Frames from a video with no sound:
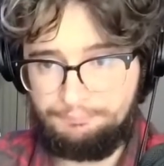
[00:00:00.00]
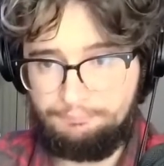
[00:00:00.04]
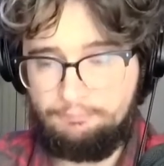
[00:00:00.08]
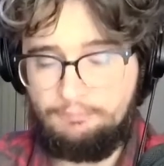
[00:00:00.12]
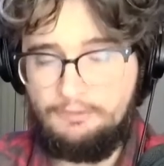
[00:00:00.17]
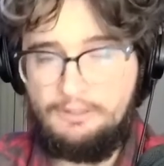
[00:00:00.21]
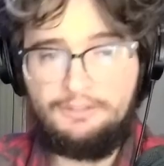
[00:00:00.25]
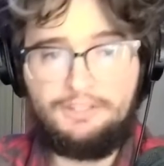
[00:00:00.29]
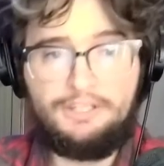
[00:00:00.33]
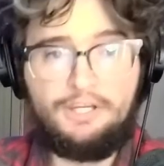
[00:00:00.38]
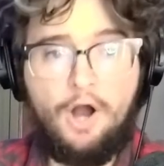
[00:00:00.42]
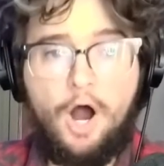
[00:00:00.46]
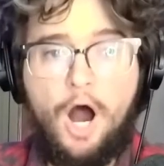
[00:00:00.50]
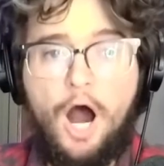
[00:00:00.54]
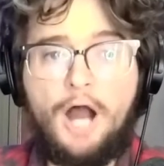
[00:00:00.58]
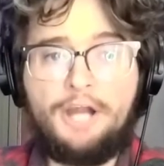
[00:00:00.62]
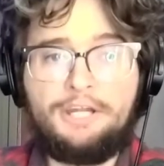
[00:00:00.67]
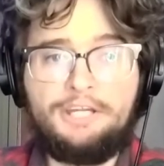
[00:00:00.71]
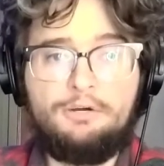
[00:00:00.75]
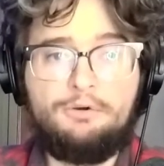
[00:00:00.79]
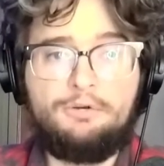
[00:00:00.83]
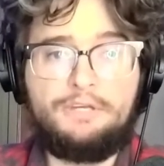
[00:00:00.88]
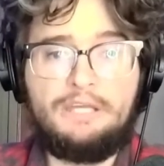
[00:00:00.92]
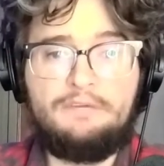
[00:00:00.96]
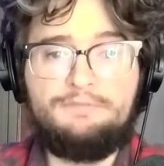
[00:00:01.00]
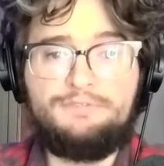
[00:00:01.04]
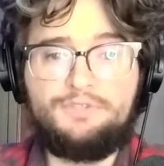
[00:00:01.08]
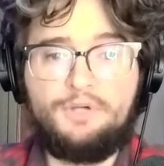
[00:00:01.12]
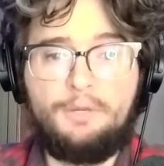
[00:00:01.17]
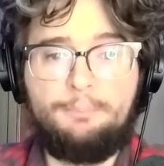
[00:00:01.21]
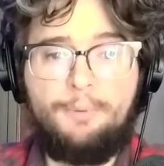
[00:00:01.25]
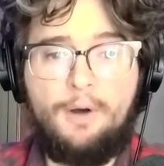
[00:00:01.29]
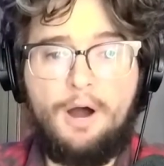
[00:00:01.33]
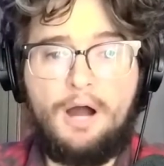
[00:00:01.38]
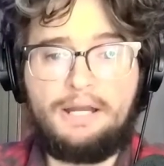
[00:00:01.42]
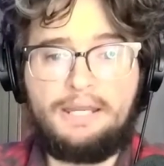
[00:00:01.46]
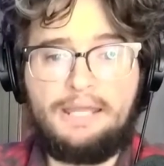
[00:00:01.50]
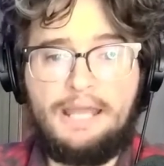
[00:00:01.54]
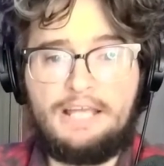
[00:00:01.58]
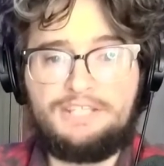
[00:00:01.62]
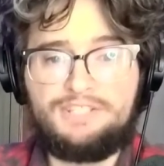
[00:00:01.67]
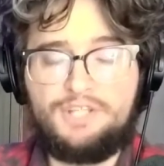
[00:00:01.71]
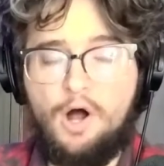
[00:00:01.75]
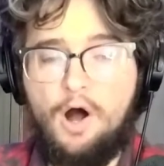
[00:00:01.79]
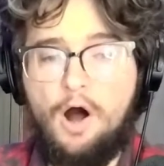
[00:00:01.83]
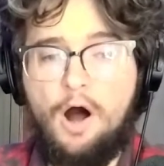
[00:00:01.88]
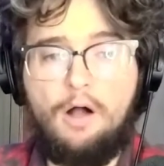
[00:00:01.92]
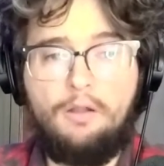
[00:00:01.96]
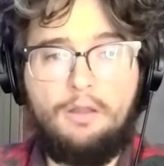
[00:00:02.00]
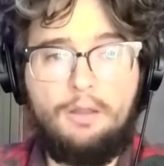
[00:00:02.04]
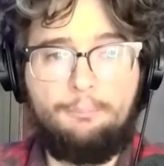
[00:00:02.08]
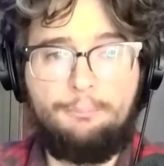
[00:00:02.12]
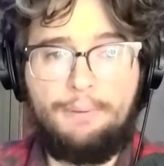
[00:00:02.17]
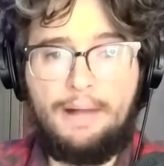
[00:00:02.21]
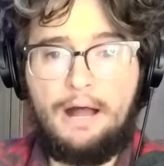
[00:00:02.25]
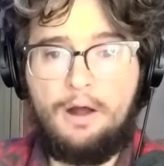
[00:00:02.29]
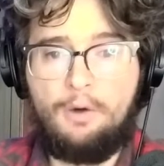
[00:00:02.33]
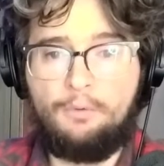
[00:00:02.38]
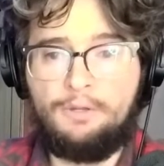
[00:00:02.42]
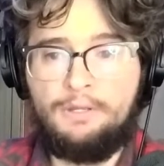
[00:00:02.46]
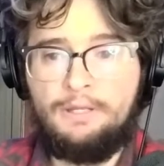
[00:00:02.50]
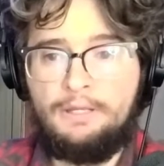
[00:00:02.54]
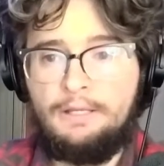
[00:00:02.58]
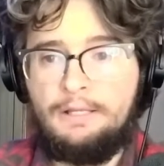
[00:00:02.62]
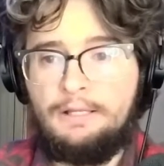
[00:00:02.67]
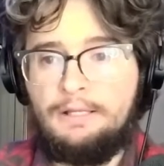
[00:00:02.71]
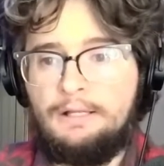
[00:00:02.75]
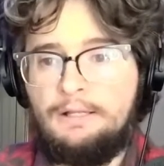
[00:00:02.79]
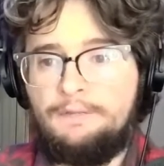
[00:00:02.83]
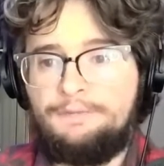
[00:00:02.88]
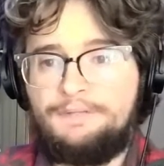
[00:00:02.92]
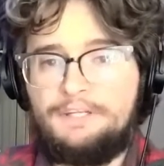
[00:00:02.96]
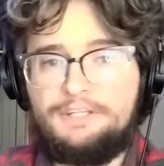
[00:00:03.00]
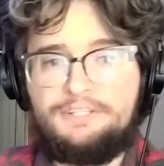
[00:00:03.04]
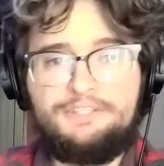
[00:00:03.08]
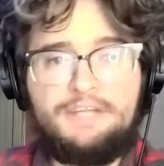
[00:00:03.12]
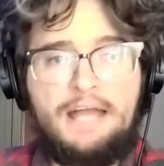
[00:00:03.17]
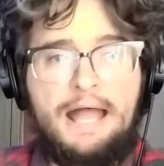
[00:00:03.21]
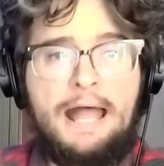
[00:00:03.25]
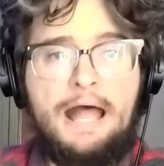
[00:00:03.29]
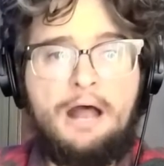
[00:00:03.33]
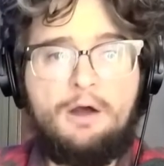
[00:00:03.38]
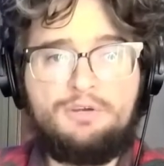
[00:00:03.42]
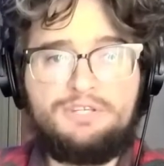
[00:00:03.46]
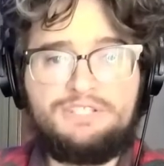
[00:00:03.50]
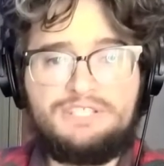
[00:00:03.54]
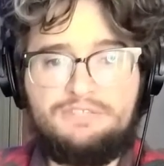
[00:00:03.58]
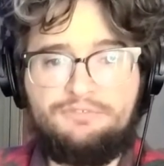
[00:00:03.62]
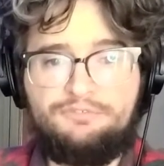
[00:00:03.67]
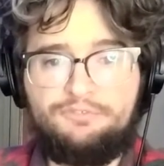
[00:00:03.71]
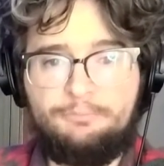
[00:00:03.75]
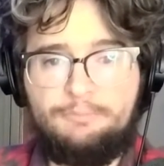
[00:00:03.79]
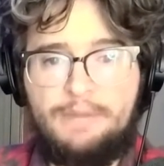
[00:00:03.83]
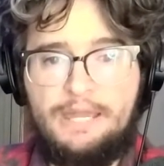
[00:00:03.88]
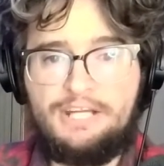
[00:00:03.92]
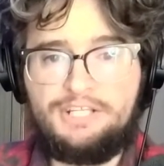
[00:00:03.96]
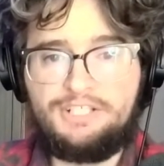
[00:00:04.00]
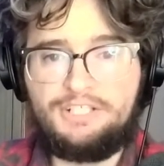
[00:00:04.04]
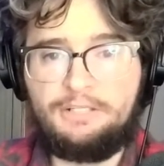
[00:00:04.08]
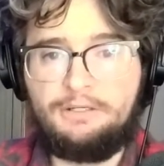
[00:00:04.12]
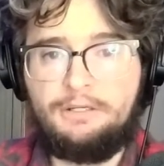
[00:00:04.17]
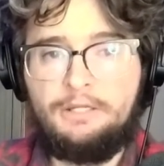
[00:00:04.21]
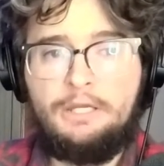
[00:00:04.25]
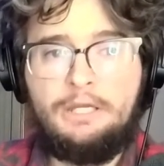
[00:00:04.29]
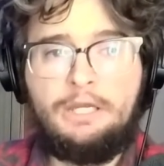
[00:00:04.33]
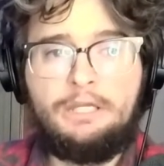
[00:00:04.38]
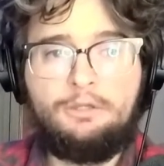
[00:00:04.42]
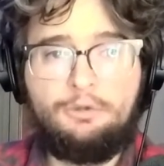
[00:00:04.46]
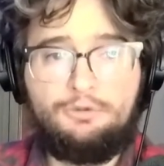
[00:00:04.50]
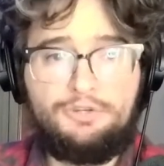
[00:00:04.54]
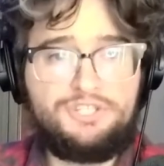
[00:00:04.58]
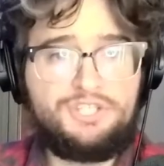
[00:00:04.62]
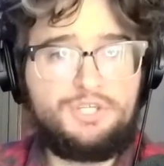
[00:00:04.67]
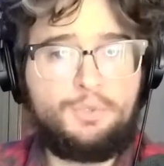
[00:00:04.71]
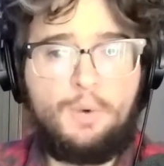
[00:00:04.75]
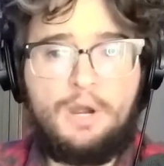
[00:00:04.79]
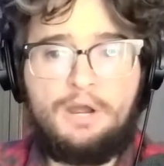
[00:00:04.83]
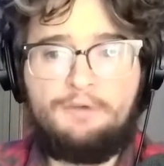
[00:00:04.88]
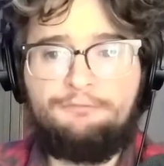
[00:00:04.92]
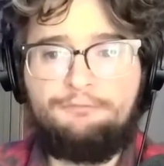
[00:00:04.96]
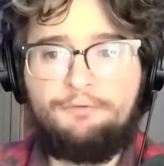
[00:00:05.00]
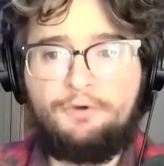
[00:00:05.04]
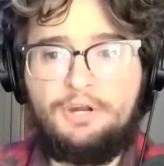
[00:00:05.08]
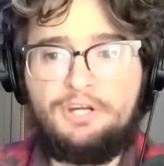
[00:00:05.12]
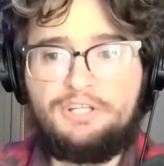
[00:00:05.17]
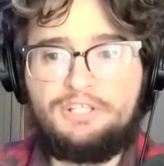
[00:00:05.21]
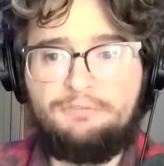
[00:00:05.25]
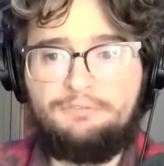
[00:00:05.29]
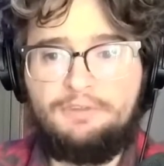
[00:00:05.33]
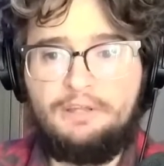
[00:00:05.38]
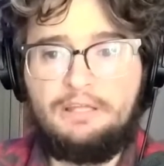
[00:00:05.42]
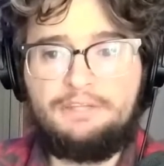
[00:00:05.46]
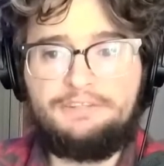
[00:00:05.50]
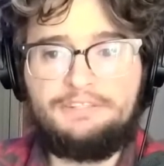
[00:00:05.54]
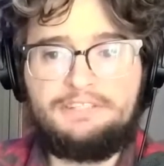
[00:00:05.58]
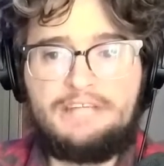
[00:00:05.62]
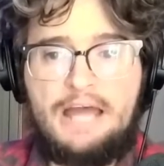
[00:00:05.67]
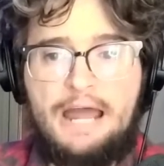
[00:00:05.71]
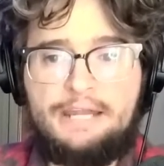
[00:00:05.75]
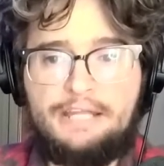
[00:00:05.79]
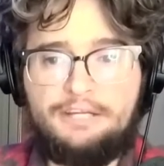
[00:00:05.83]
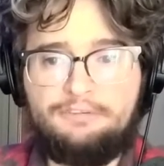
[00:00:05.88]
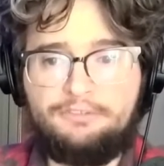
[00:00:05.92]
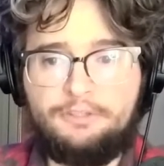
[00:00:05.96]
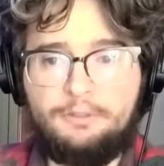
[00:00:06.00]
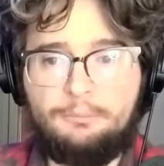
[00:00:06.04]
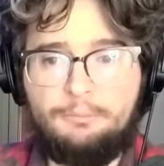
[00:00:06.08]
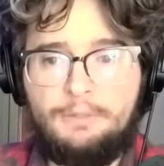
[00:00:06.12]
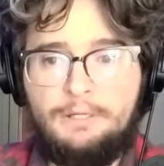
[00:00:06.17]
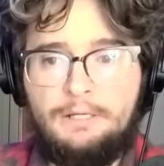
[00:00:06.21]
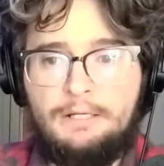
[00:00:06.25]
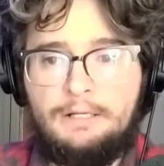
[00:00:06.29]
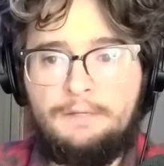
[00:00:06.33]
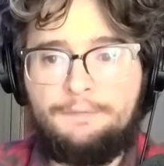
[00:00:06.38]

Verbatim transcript: The audio gives you a podcast all about the, the house information, you know, the square footage of the, the dining room,